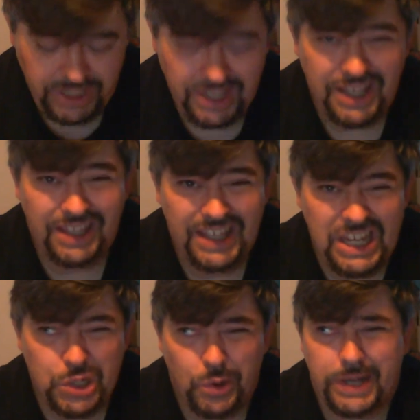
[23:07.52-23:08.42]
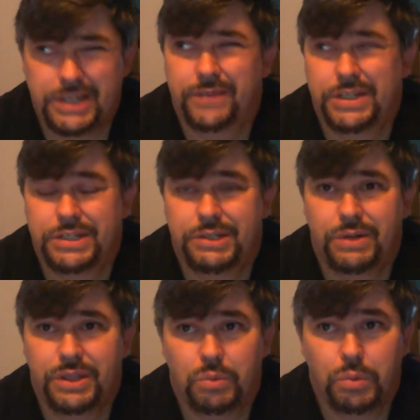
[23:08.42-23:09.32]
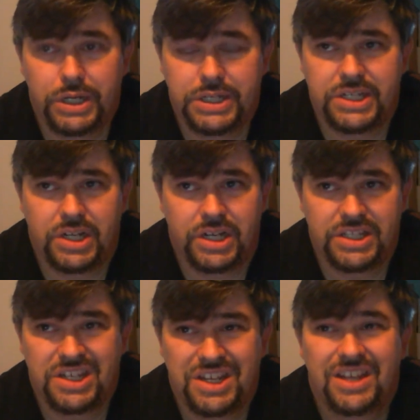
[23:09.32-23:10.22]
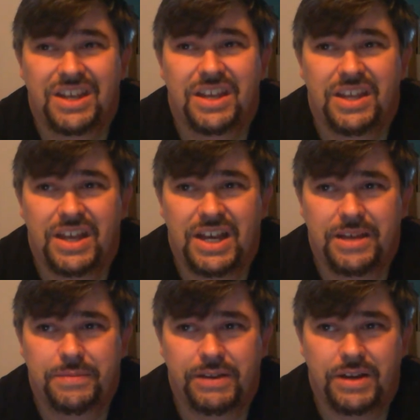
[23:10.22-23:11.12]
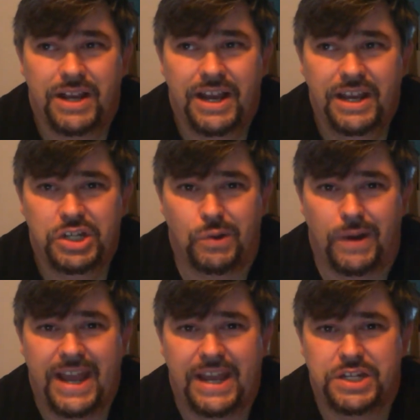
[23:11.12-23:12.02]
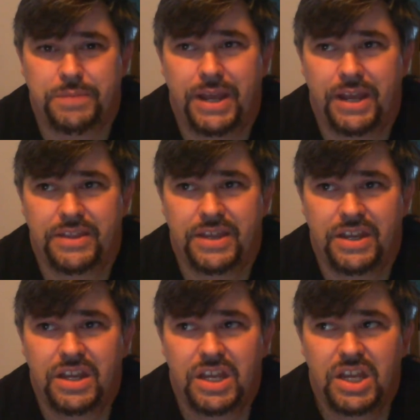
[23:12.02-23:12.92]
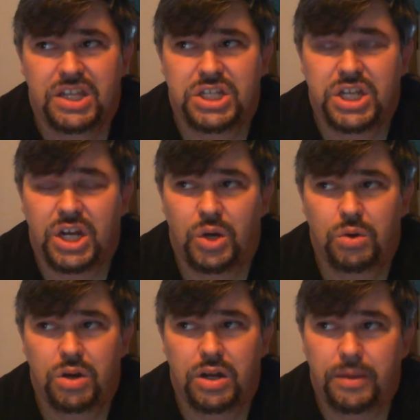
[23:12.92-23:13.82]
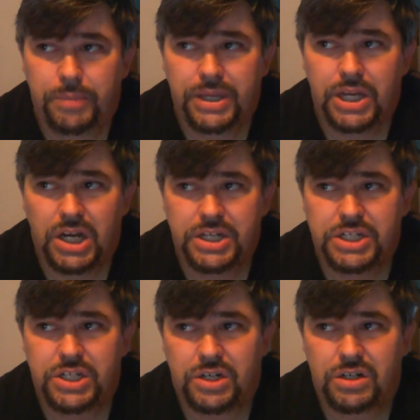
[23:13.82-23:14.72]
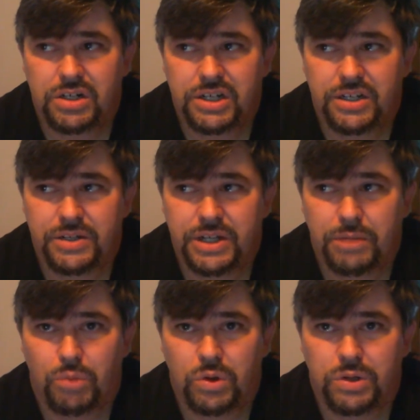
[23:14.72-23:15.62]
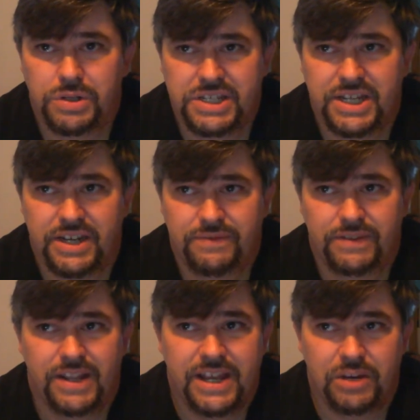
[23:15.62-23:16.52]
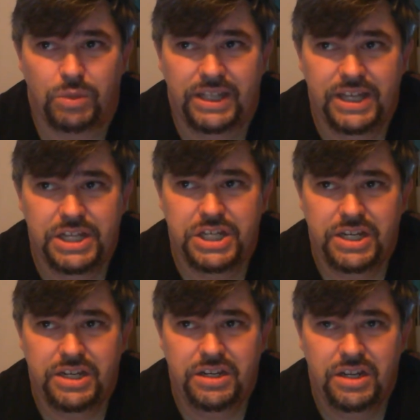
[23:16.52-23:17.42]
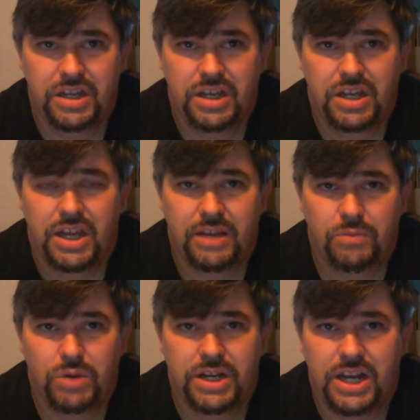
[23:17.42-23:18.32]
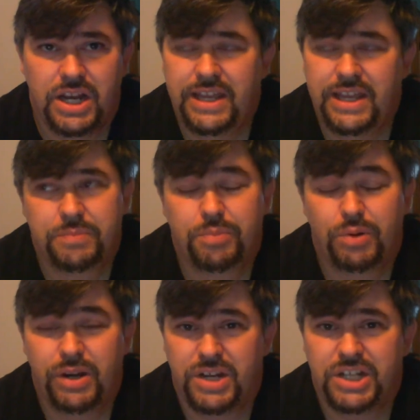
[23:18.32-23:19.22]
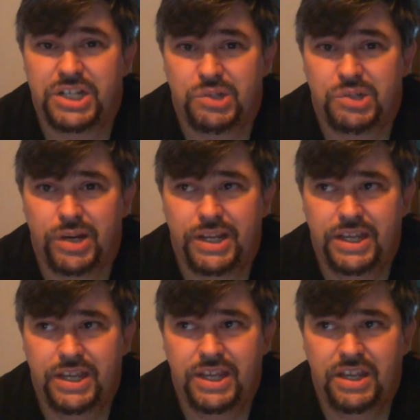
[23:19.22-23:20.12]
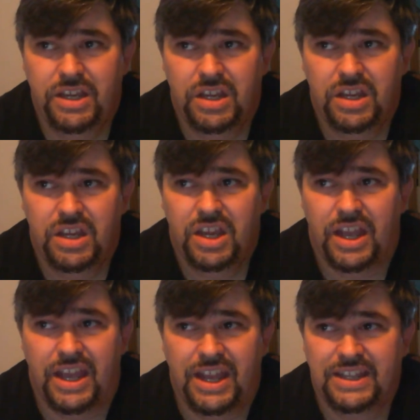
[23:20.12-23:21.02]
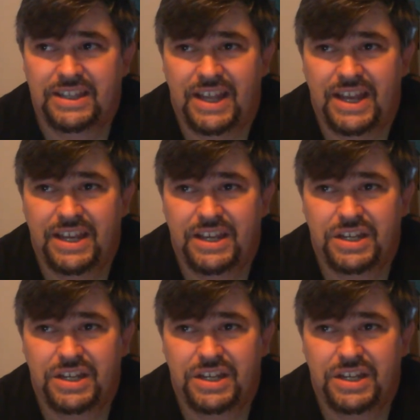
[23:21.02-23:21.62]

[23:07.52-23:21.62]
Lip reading: Leisure activities during the Renaissance. They were kind of trash back then. So beyond your moral stuff like religion and whatnot, it was pretty much drinking and like